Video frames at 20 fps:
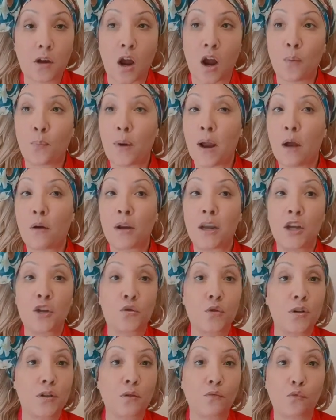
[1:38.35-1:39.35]
compound
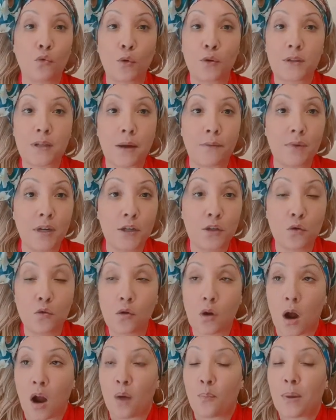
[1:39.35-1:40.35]
interest, the rule of
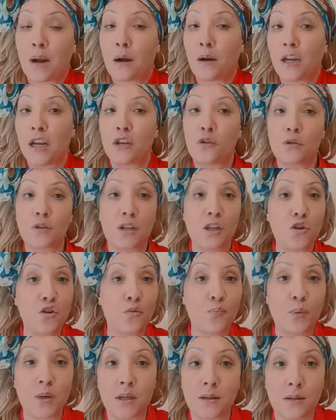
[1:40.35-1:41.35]
72, compound interest in
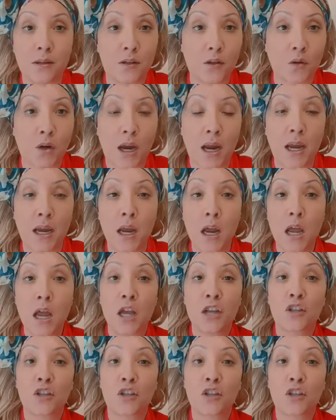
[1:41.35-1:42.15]
your business, okay?